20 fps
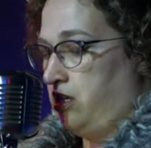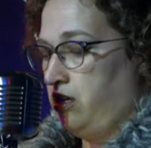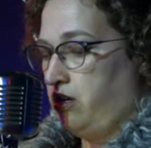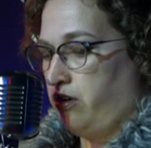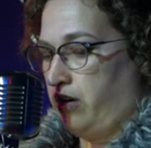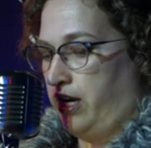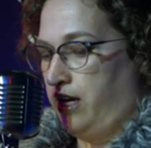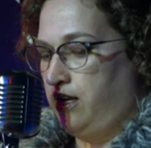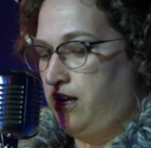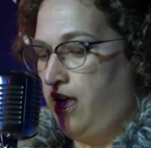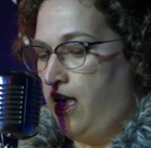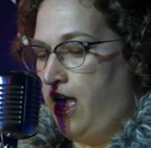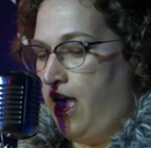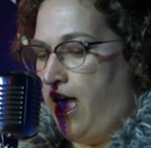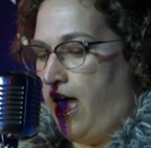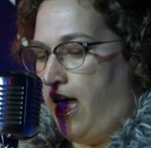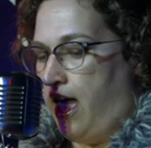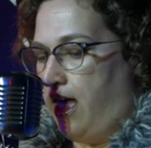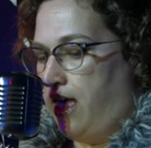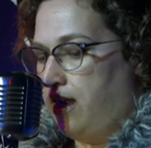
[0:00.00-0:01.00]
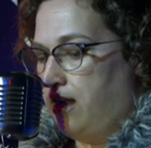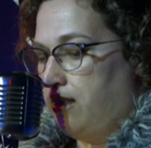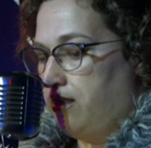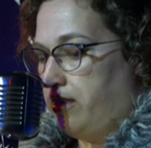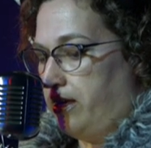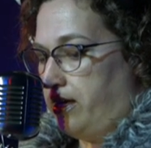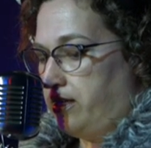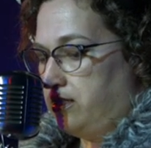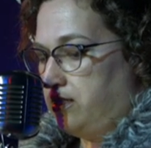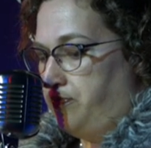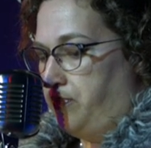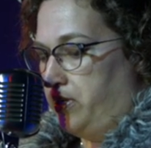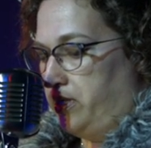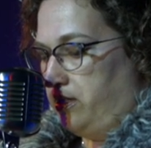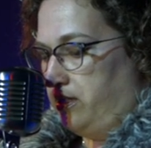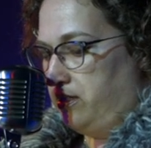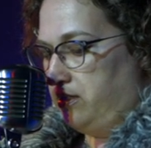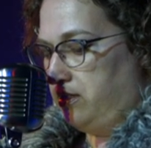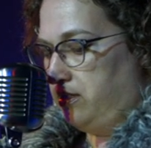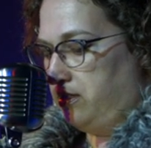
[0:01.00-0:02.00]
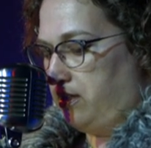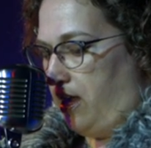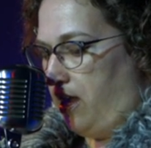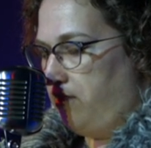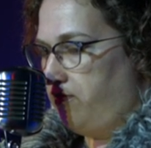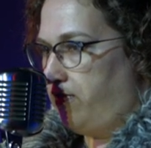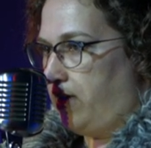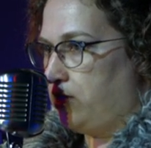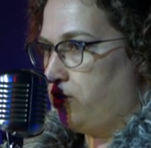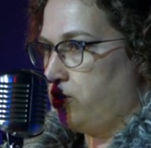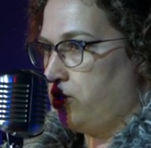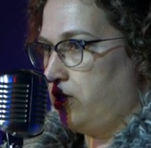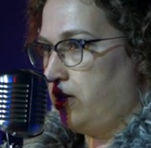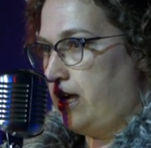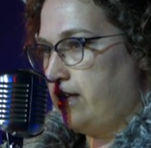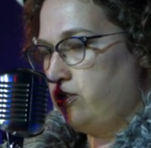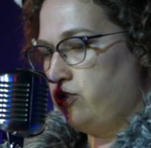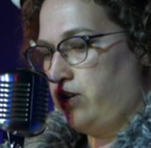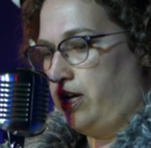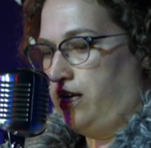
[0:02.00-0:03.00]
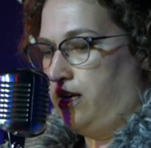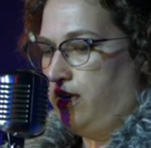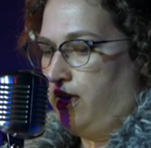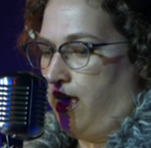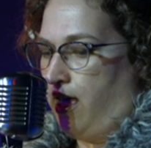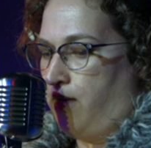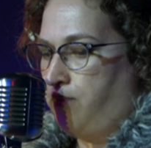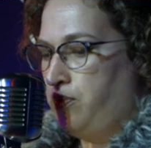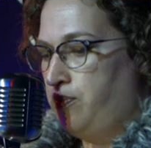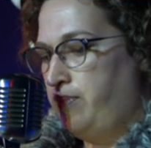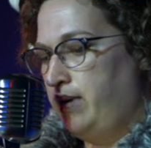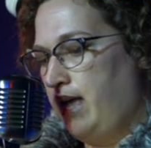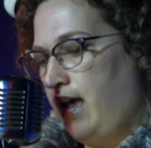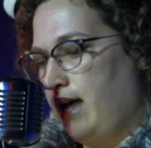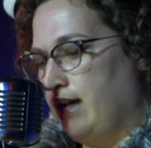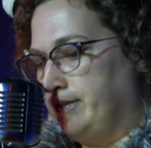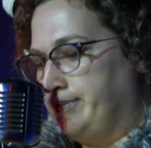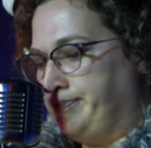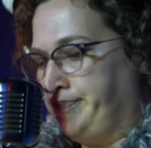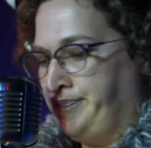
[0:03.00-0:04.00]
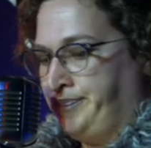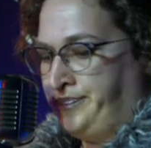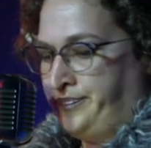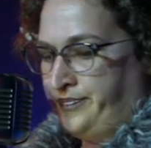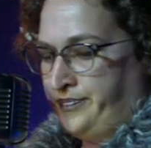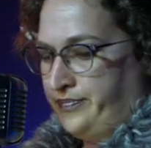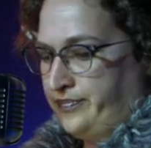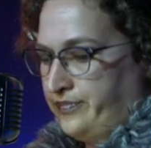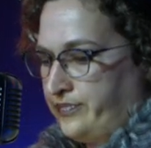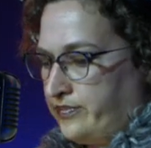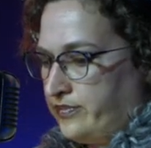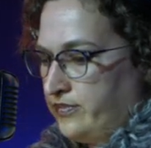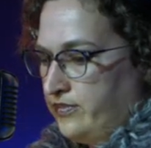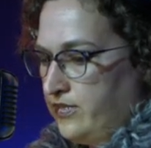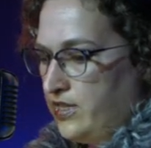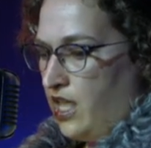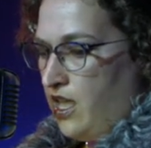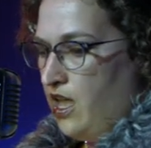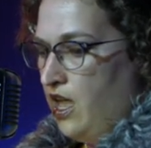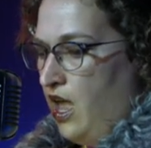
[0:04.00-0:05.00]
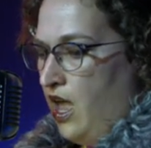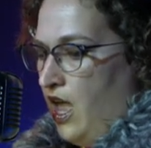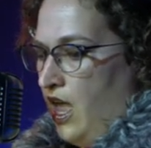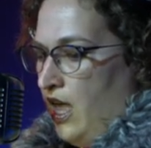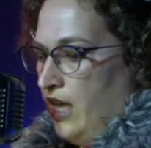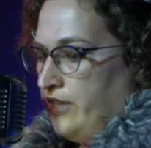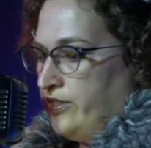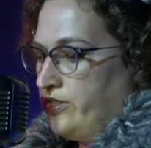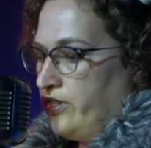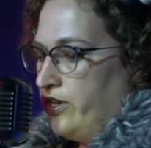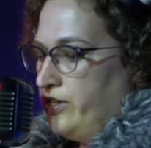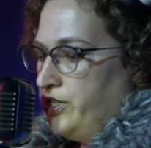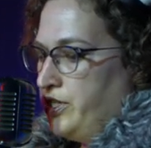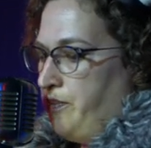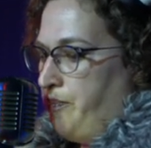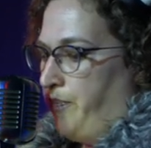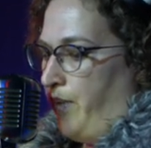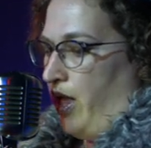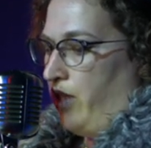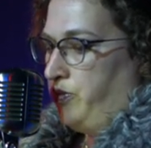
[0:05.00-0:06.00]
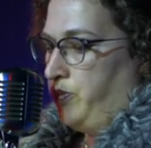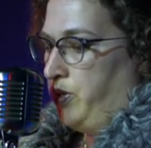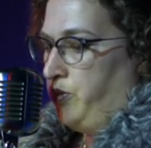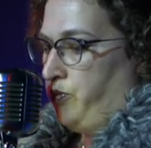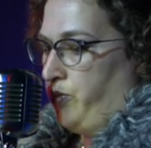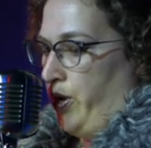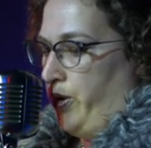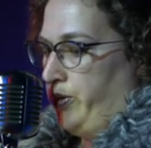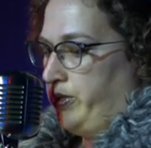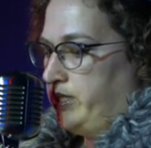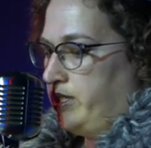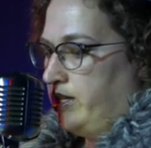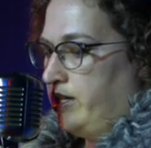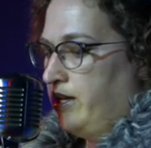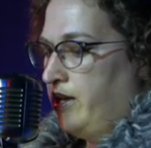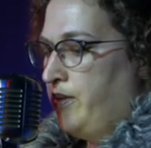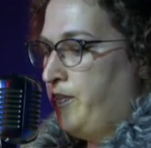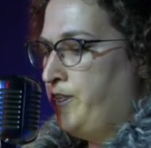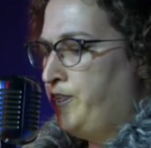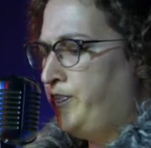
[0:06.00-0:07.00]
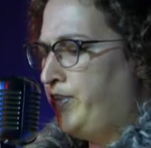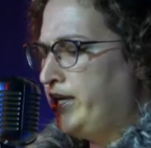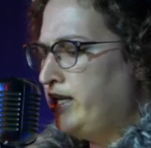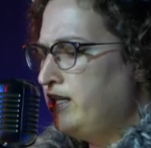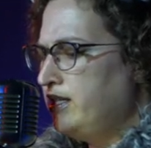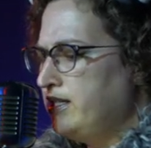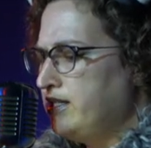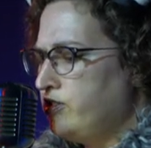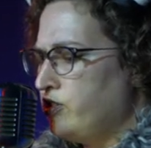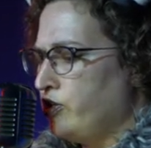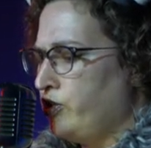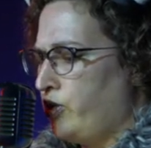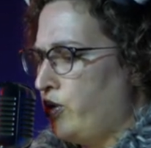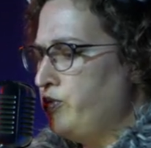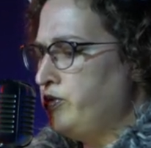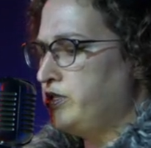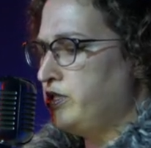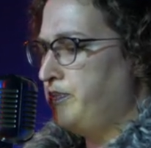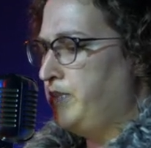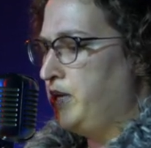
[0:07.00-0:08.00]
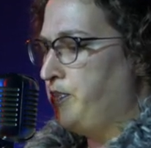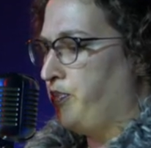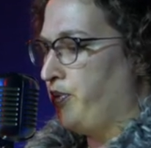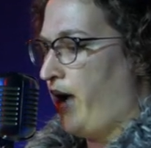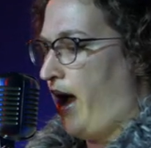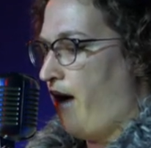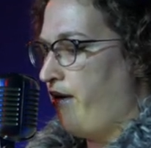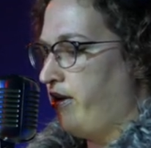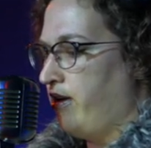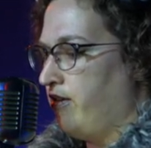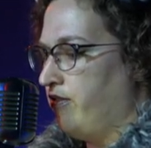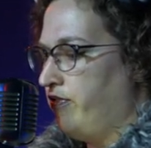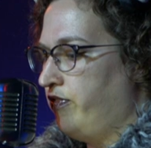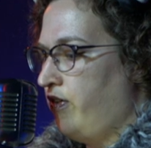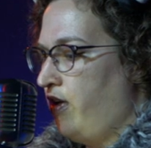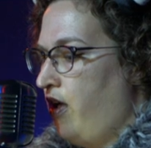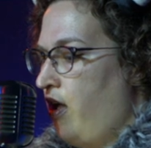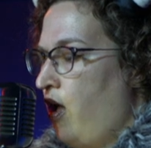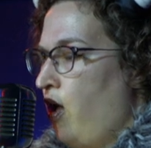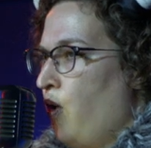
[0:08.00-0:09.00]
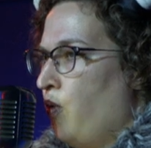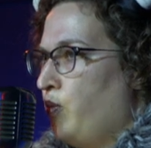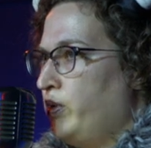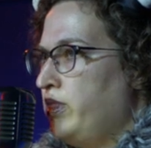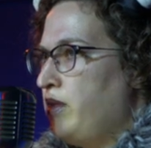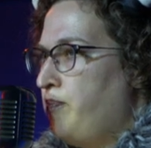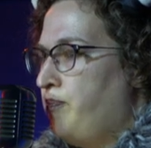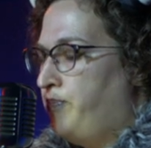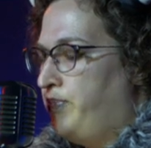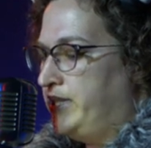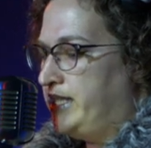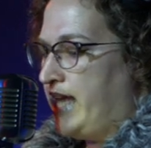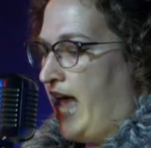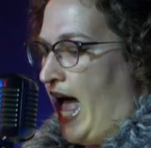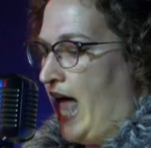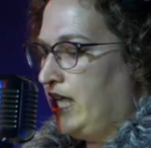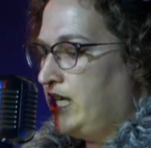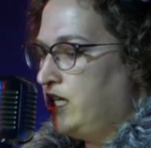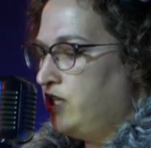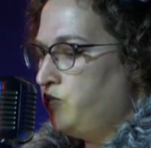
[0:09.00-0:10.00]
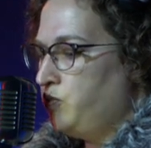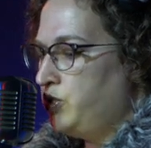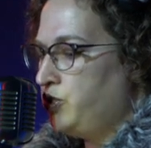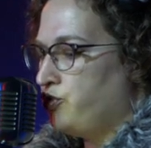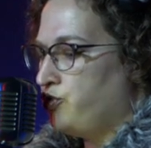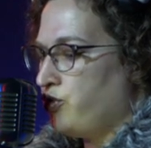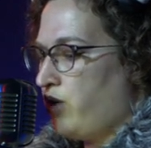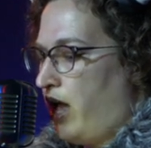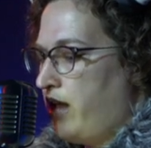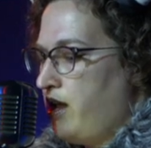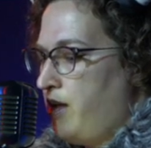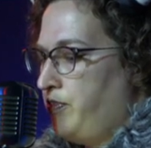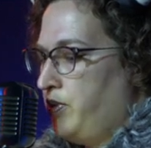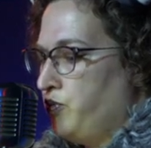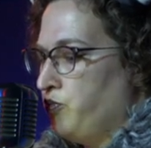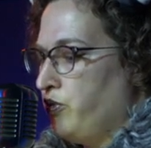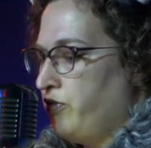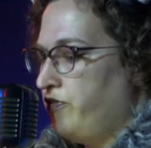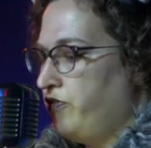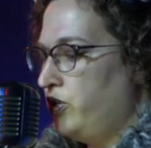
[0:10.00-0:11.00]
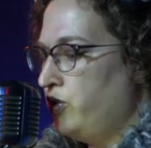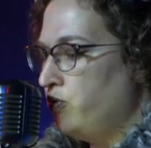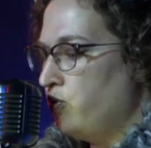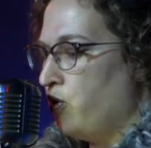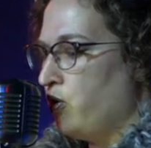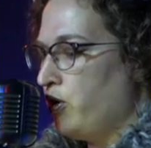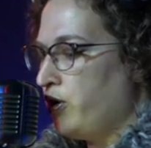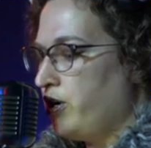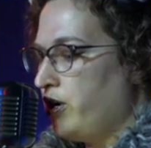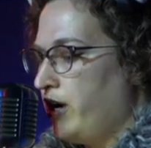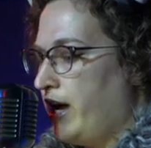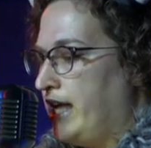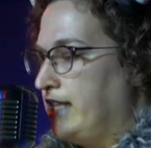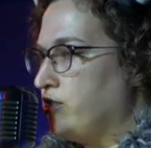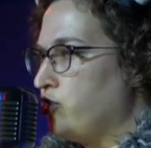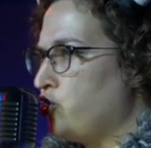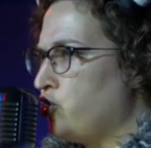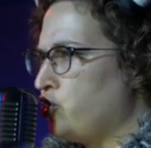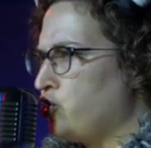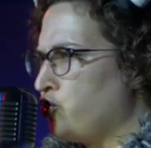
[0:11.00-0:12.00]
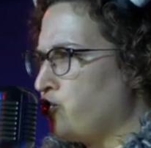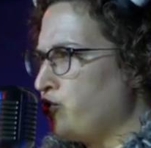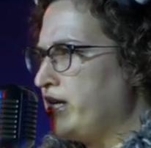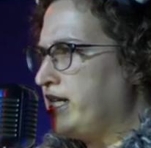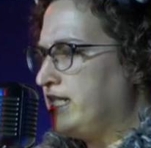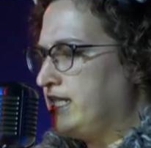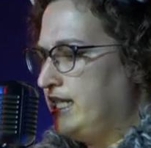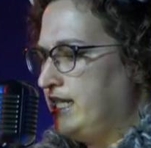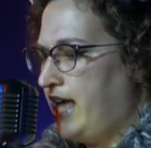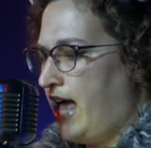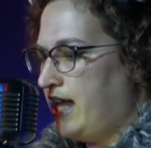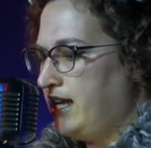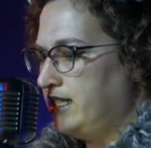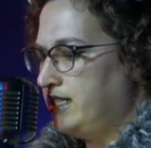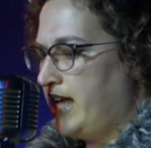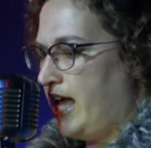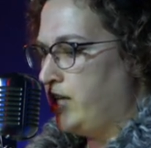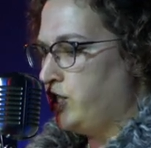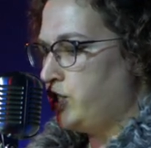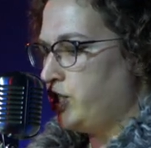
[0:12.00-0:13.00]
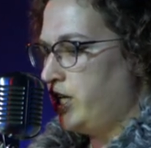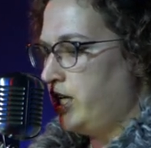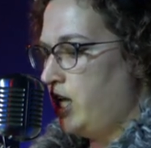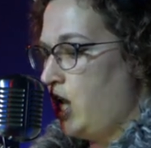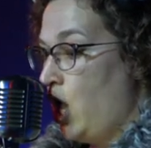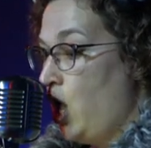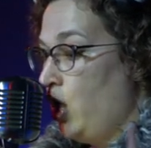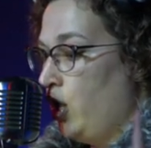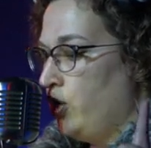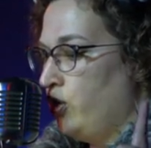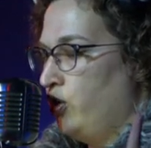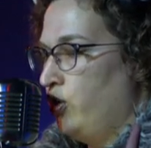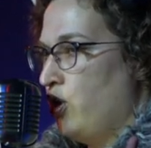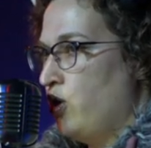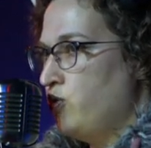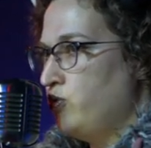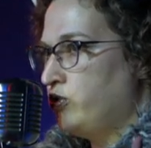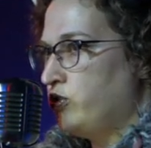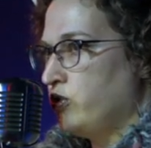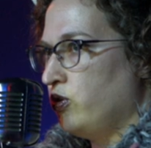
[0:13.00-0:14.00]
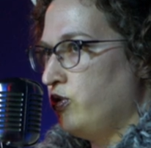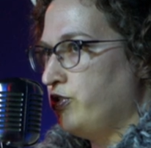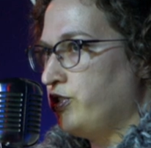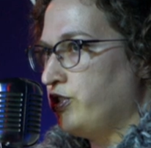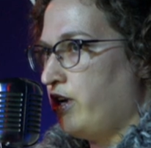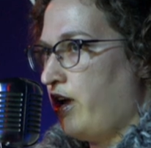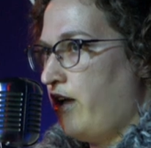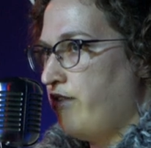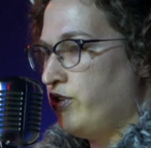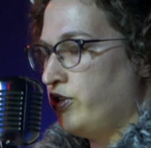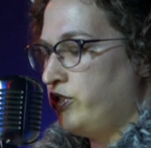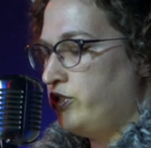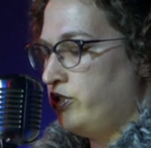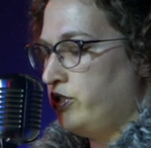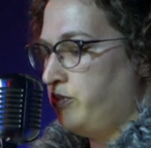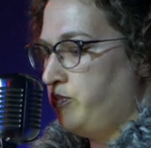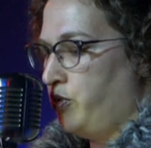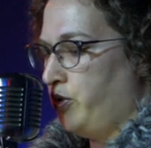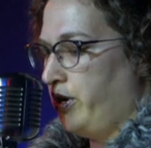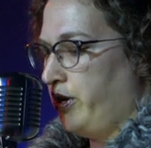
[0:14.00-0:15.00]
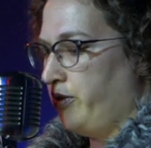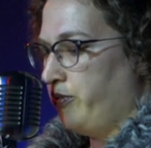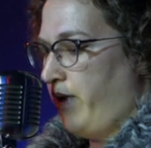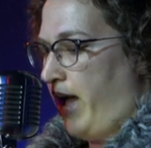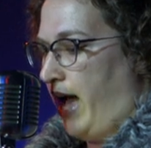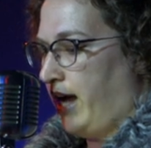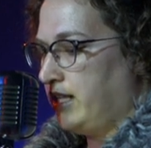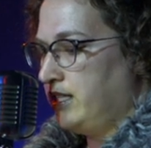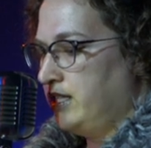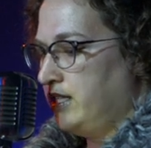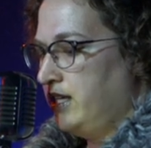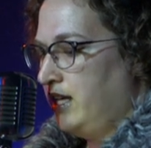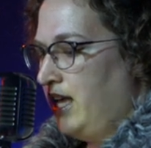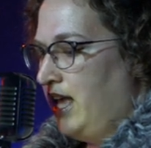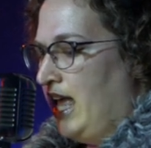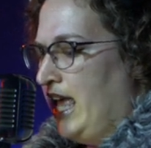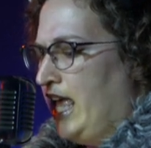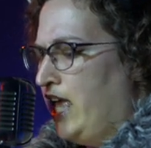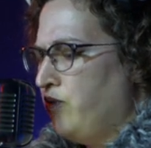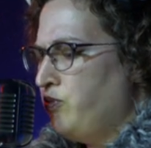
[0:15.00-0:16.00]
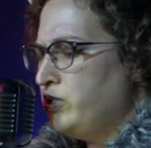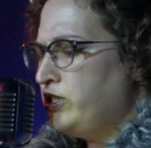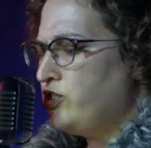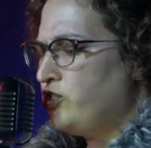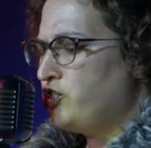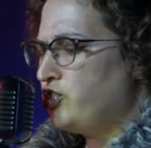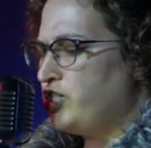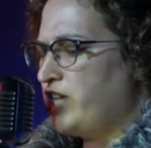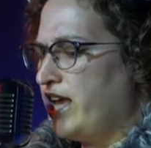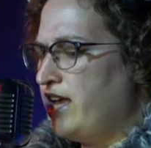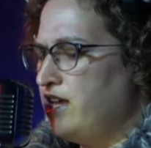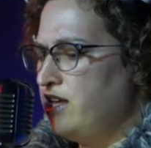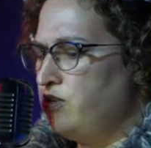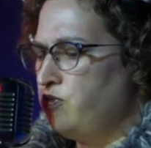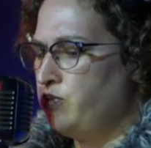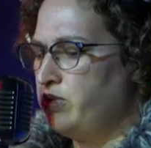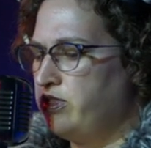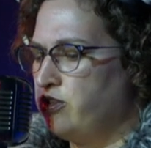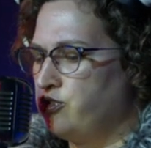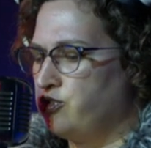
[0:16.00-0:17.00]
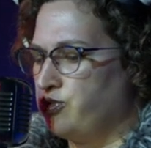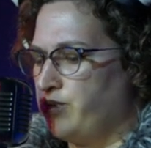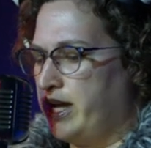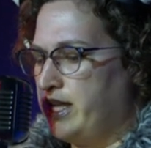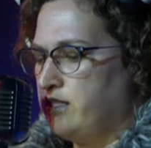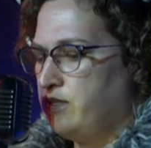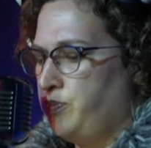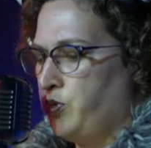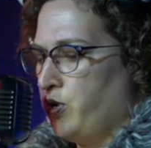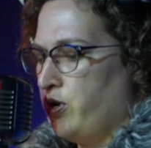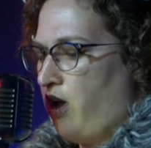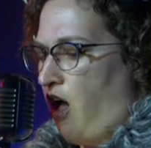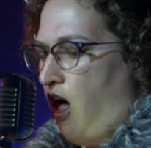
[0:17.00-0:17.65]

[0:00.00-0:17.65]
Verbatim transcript: agreed, and thus Bill's adventure at training camp began. Sergeant Baldwin wrote, Bill is a goat to be proud of. When the battalion was drawn up in review order and strictly at attention, no soldier ever stood more erect. He would stand with the transport,